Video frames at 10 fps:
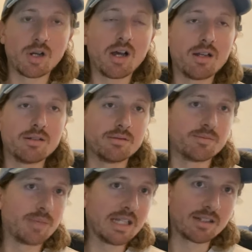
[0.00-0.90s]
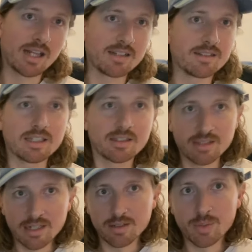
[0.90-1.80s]
Pran basically had a
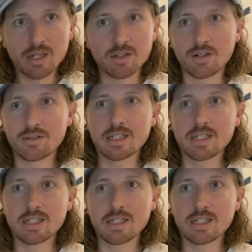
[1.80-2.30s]
sixth sense about a lot